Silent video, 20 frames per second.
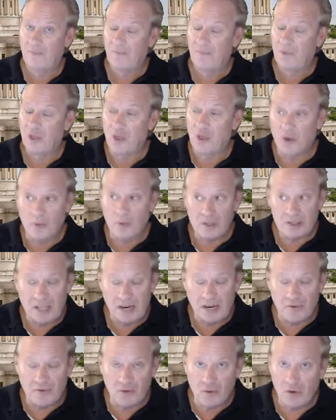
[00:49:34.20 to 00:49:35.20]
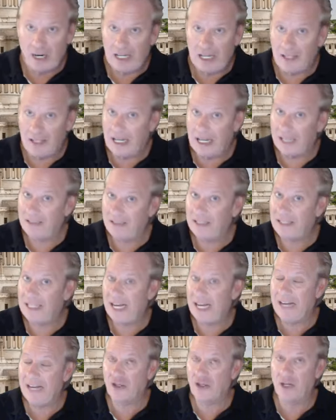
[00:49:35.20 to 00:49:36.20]
you must have real
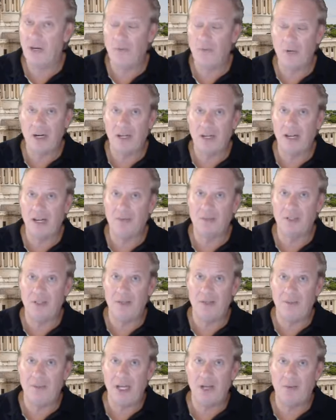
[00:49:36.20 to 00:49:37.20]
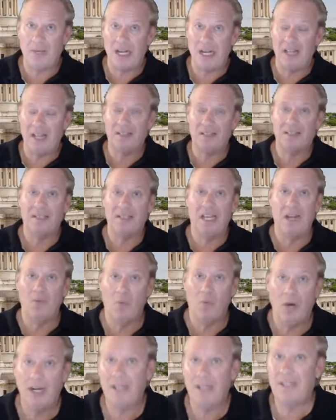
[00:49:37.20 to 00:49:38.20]
hesitation when it comes to the mail ballots. And
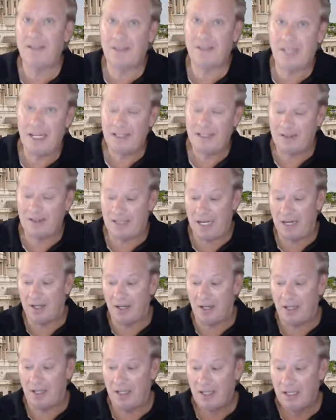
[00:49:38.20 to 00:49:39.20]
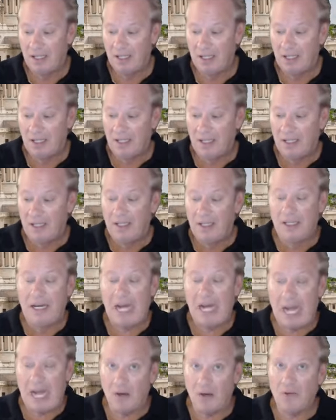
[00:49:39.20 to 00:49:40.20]
what did State Senator,
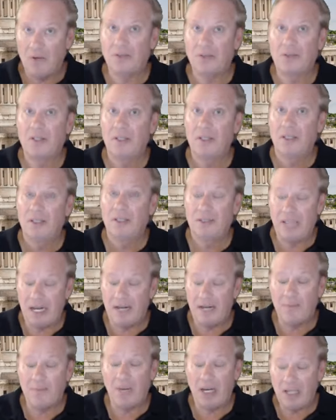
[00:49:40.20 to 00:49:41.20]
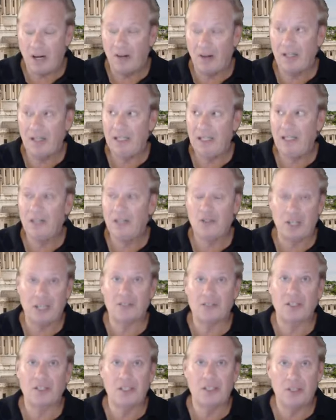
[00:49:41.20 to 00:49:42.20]
House Senate Minority Leader
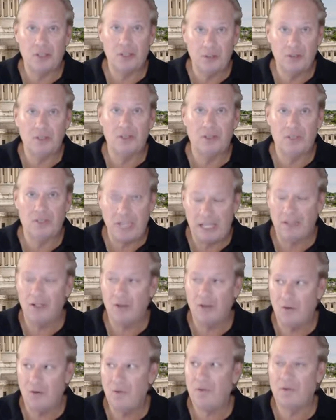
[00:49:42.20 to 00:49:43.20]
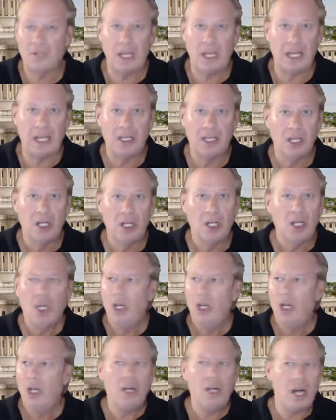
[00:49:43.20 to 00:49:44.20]
Jessica De La Cruz say?
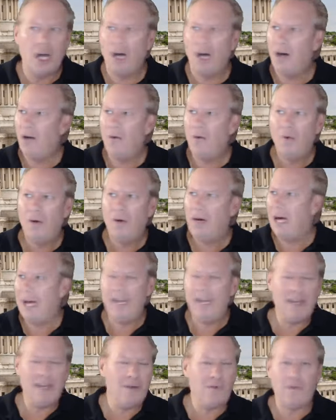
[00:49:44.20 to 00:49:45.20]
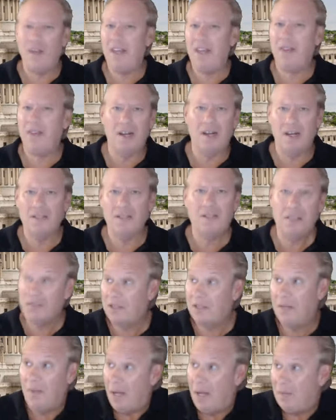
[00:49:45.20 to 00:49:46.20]
No, I have faith in our
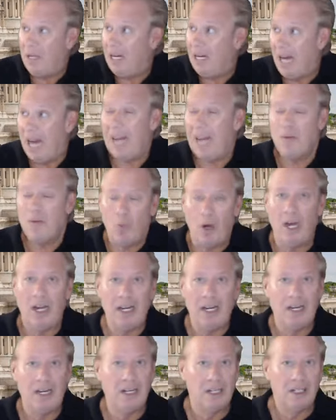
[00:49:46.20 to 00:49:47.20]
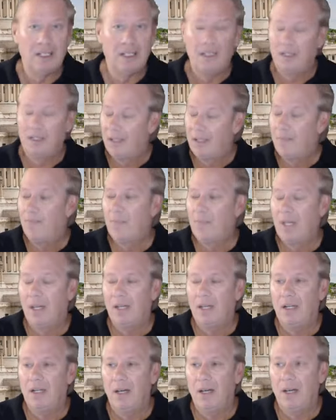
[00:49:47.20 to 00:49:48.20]
system. I mean, I won.
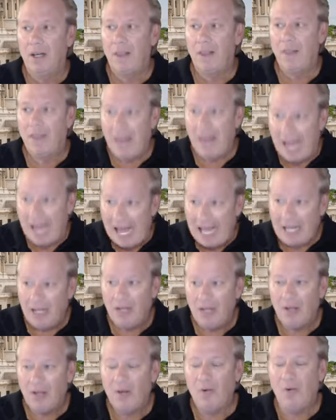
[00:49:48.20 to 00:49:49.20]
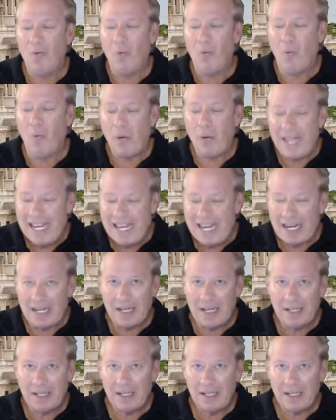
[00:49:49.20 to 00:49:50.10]
That weak,